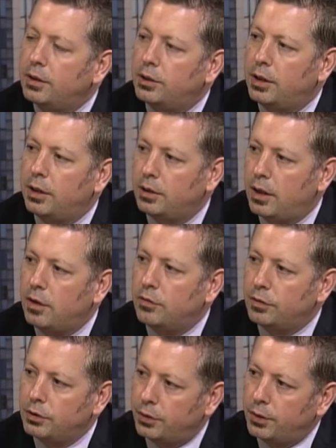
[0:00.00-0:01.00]
Qiang Liao
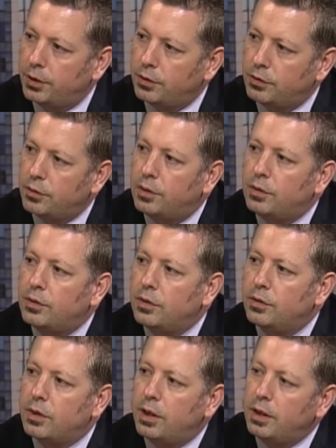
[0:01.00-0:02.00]
for joining us for this
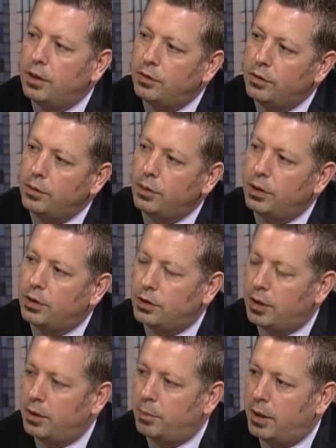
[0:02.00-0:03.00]
insight into the
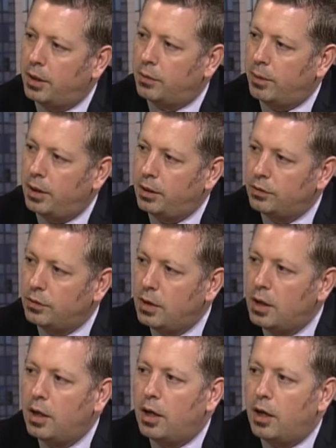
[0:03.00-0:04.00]
China bank ratings.
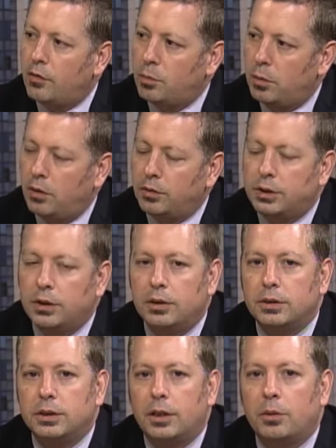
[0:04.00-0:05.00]
And from all of us here at
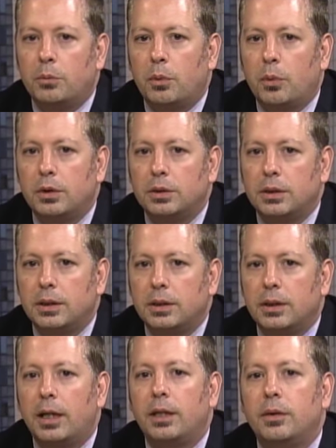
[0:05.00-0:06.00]
Standard & Poor's,
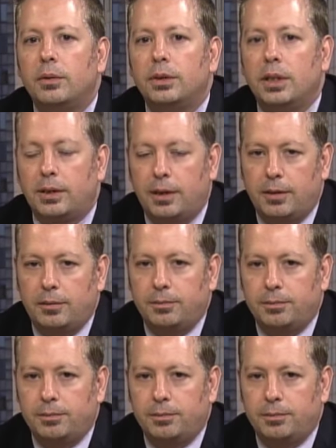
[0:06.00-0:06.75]
thank you and take care.